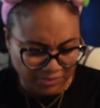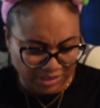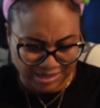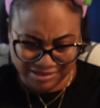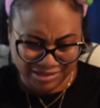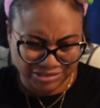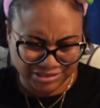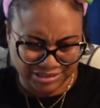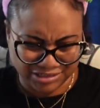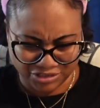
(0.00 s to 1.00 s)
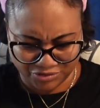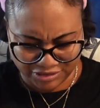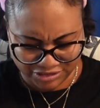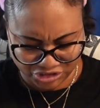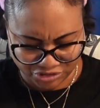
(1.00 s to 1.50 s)
I think he just needs
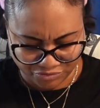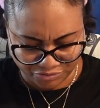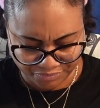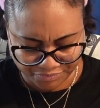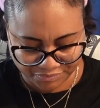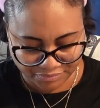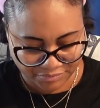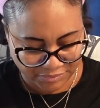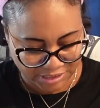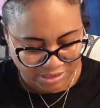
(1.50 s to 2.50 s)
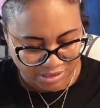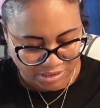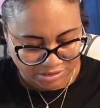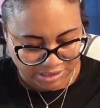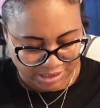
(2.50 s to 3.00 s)
deodorant in general.
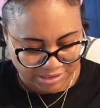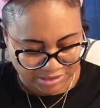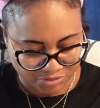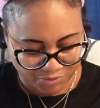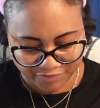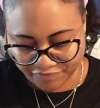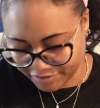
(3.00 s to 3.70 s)
So I got this one for